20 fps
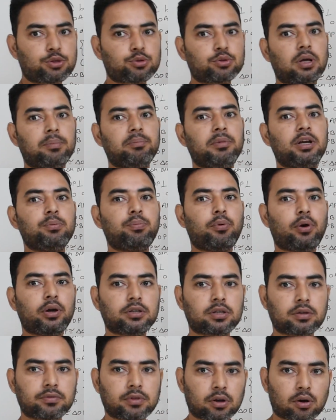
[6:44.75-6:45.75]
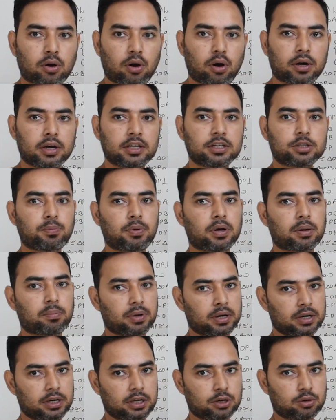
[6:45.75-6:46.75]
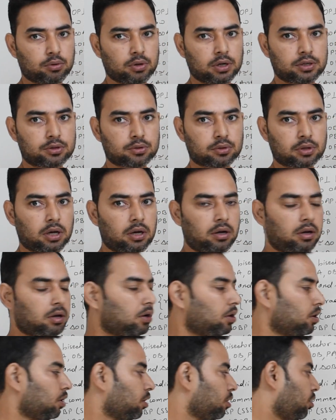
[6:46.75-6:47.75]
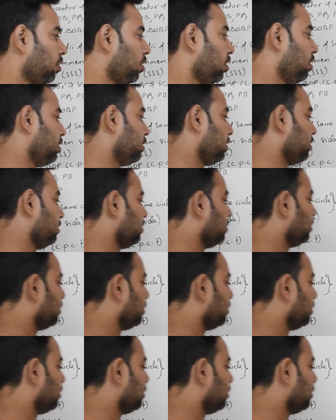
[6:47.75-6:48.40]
to the midpoint of the chord is perpendicular to the chord.